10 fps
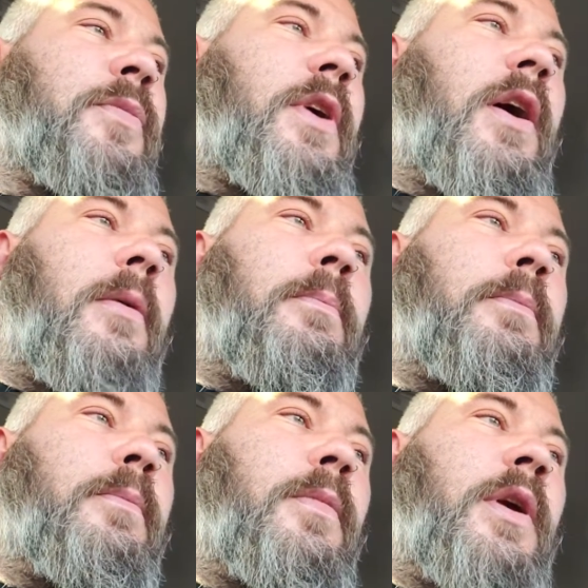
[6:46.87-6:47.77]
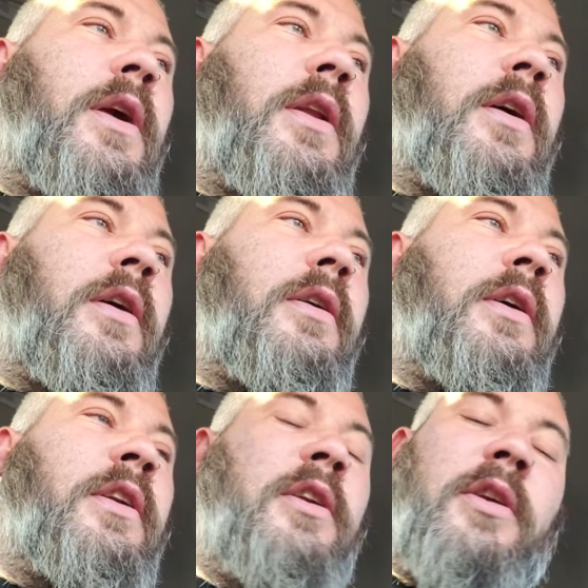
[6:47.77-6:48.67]

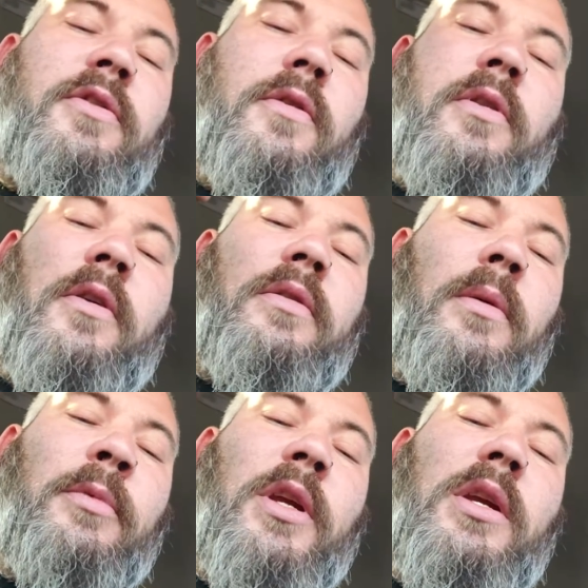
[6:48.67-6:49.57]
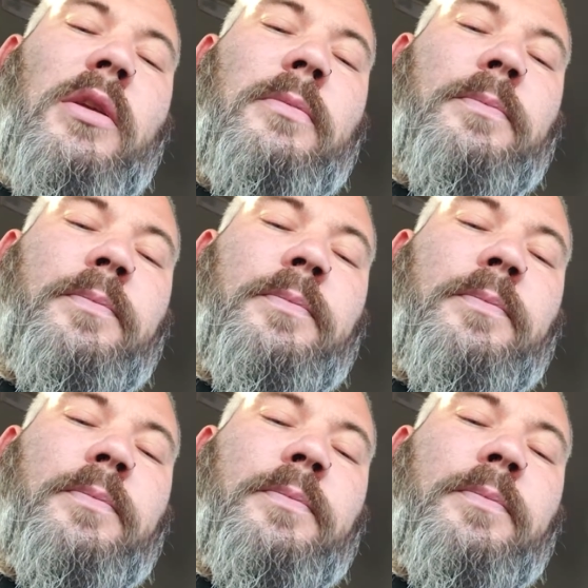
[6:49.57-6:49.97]
and you get yourself something to eat.